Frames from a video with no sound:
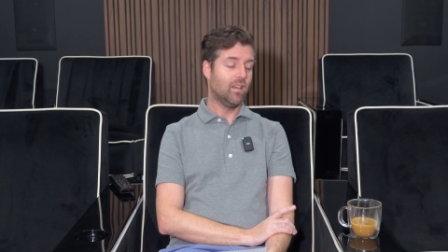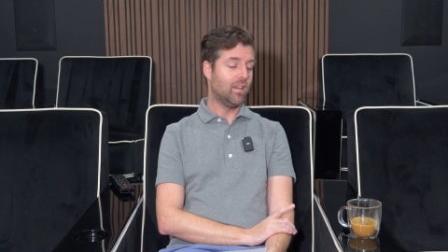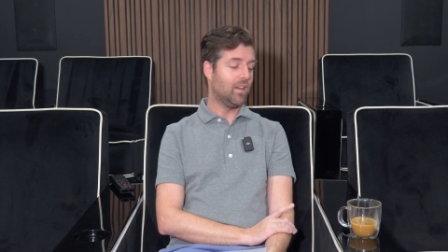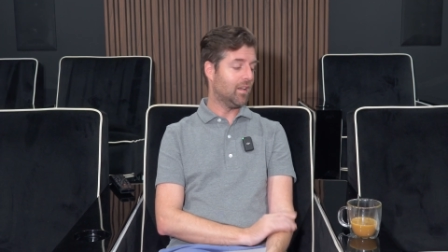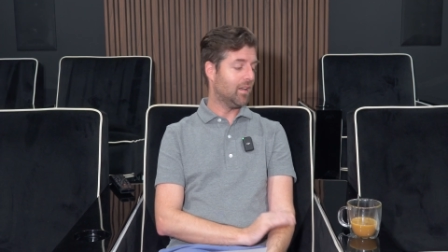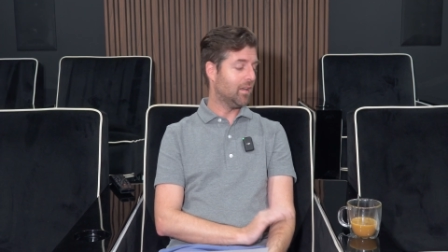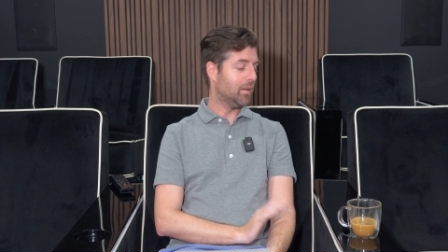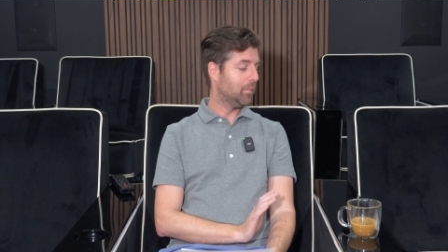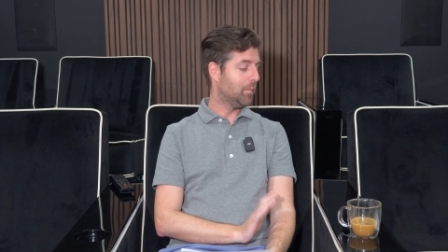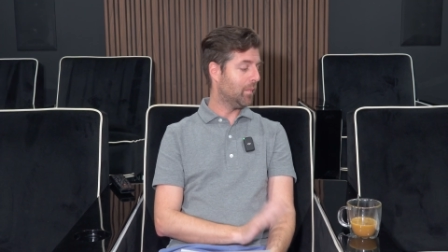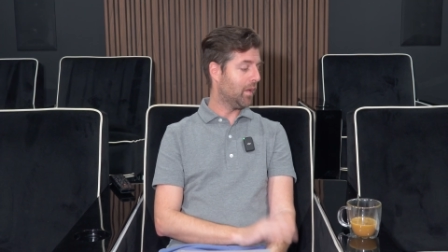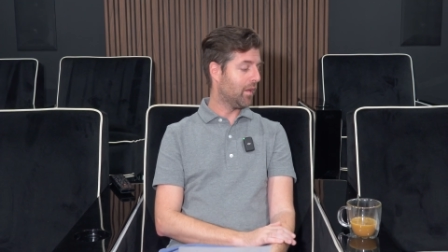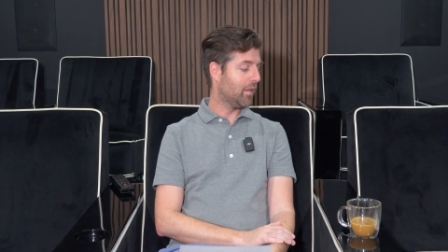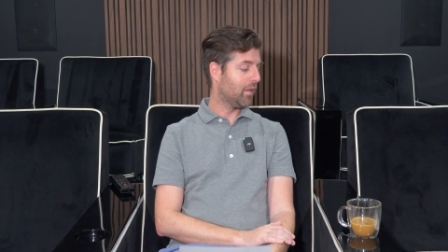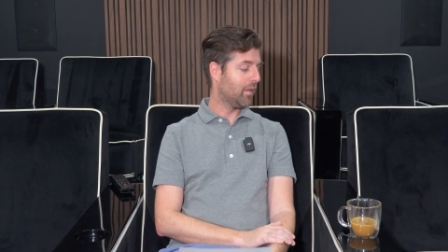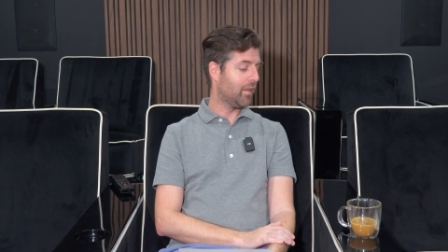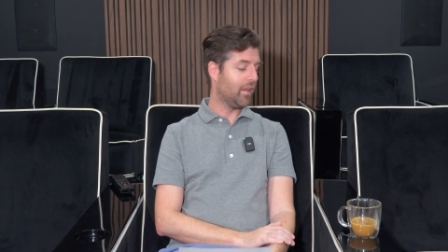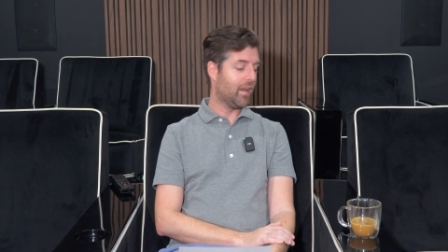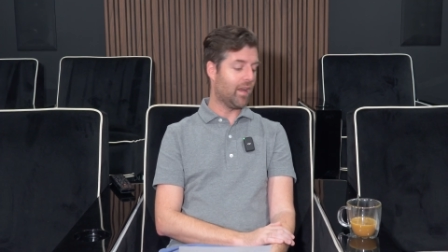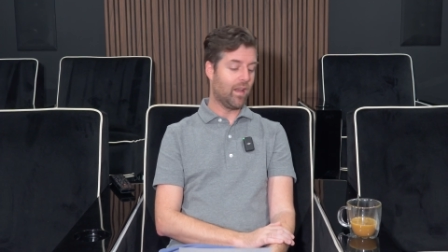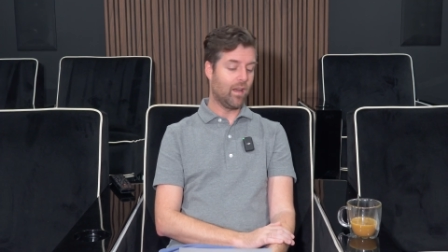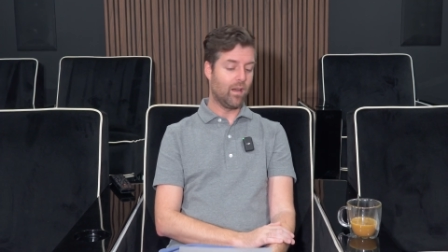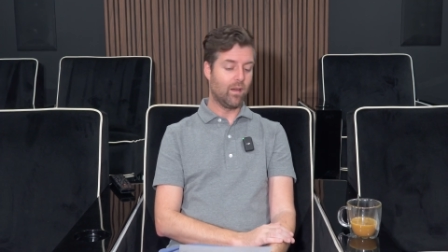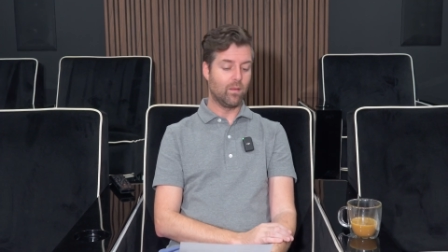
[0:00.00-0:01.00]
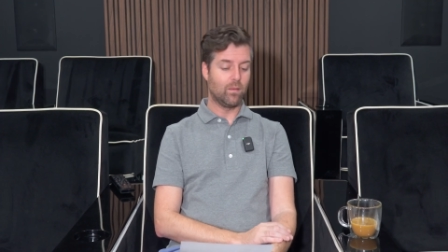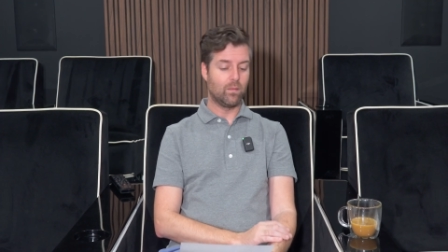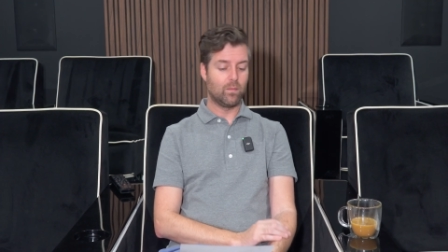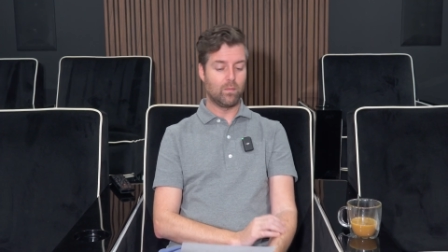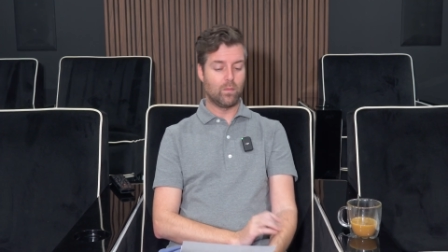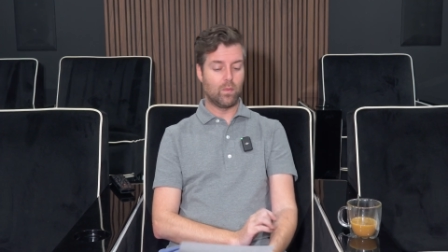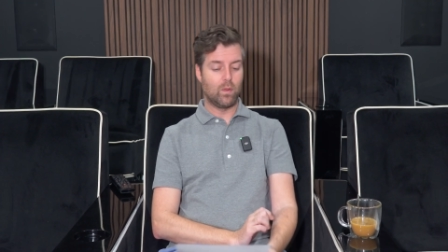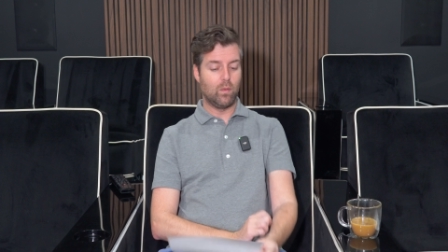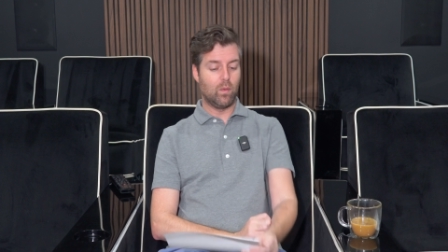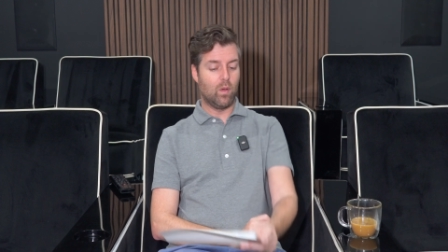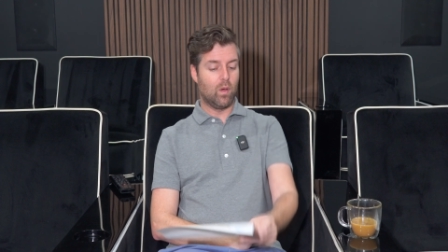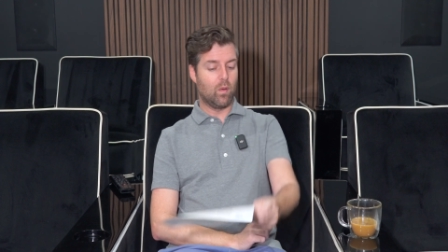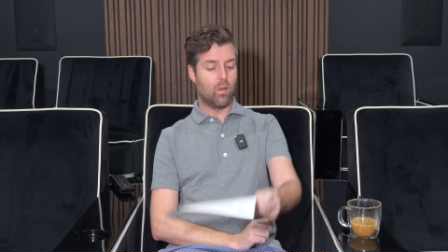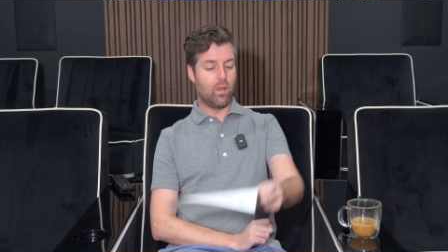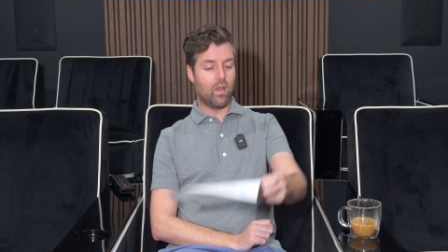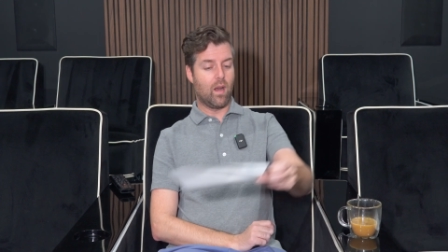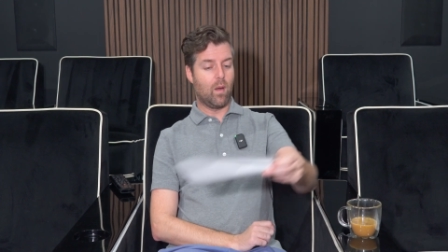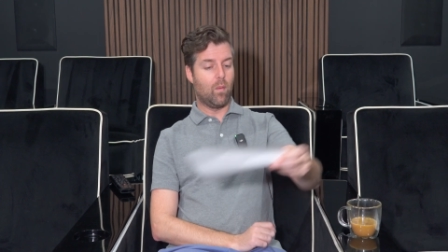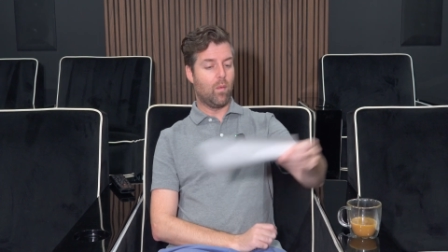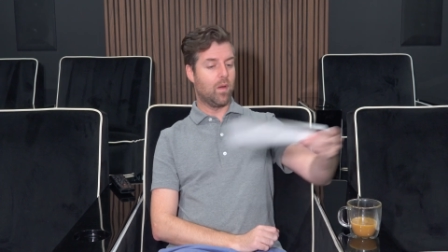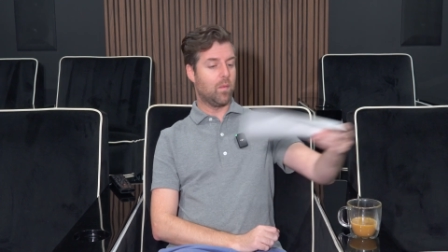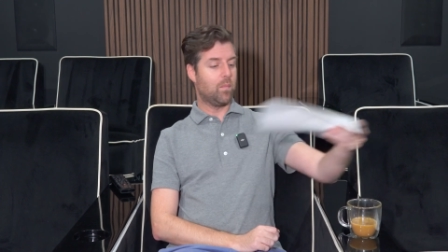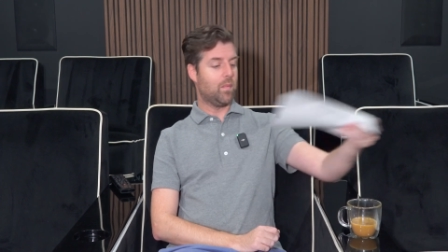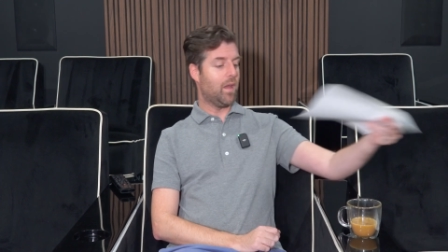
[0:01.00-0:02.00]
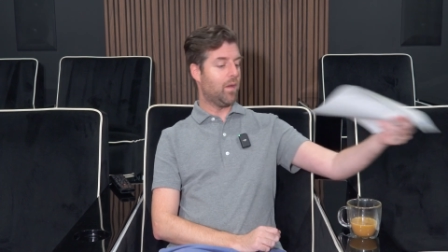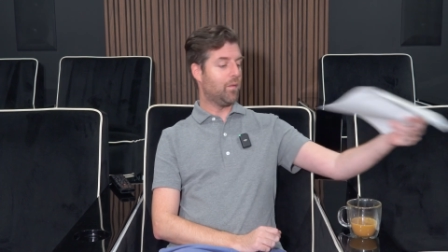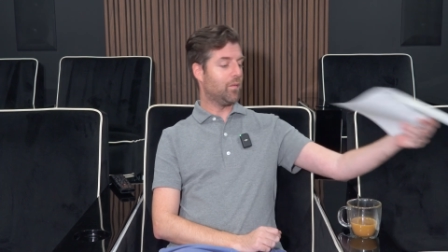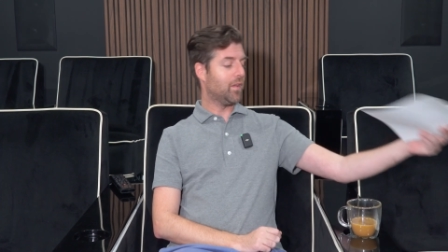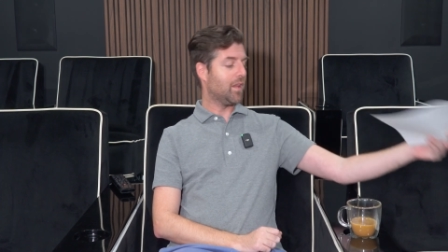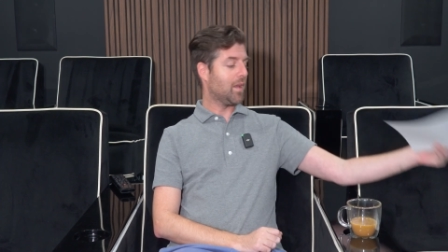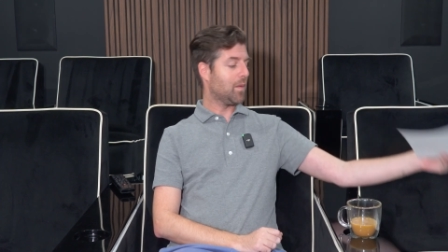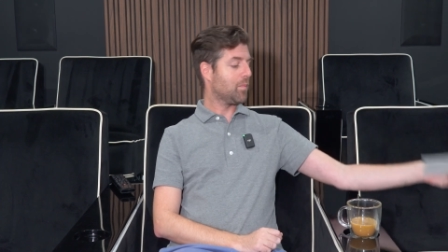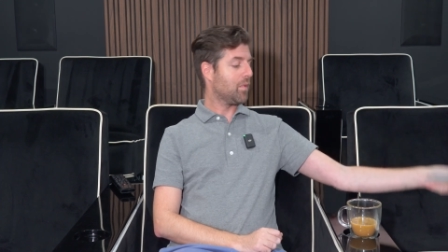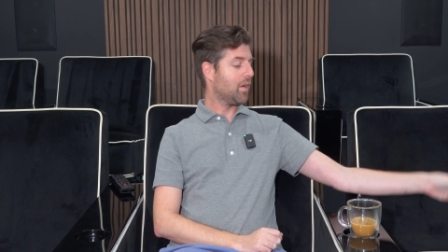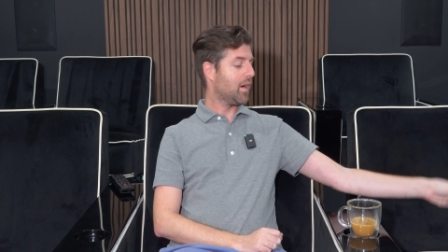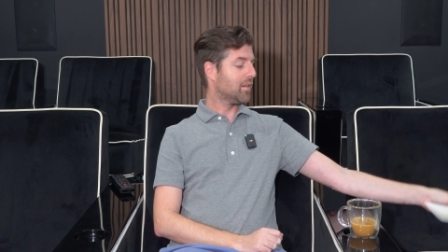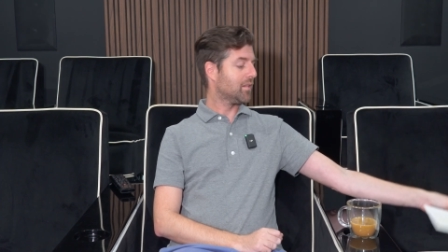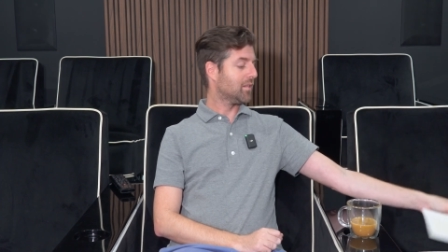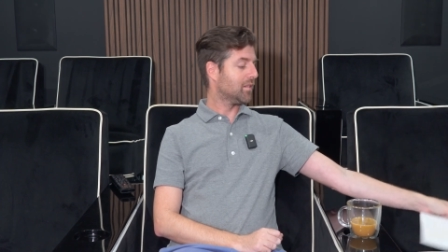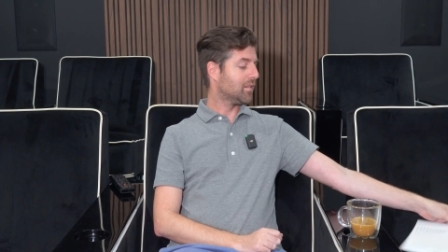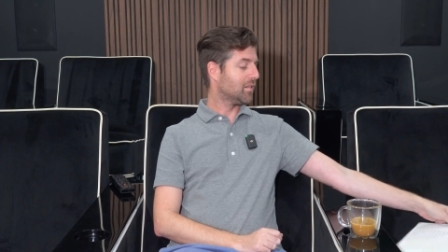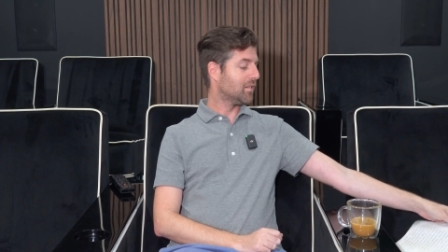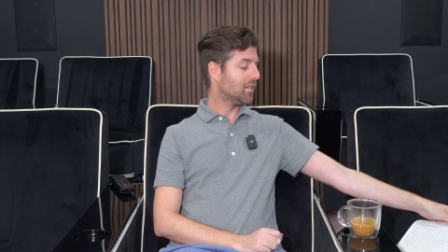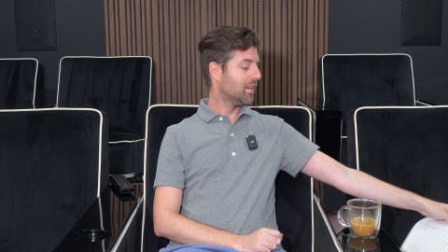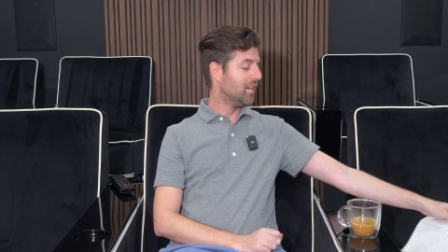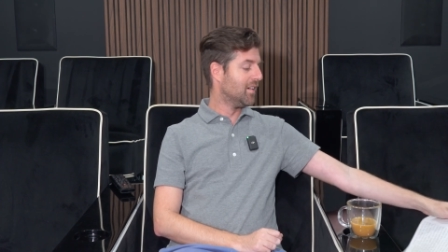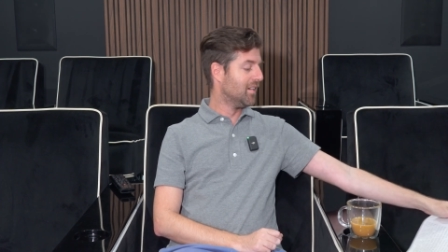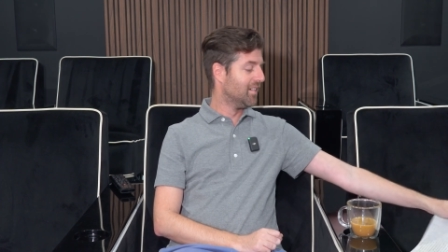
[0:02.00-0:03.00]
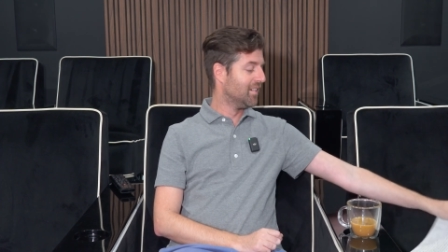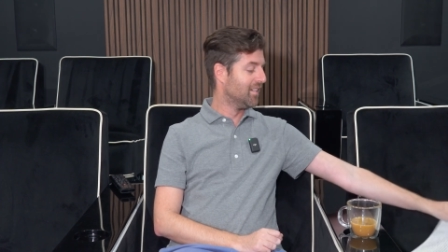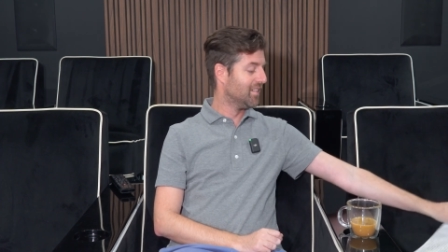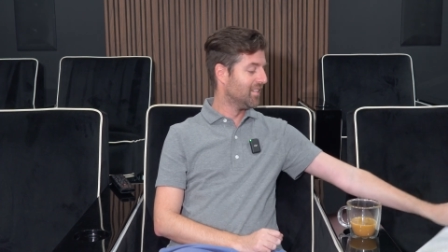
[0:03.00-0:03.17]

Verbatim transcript: uh, other than I don't know that I want to pay for that processor.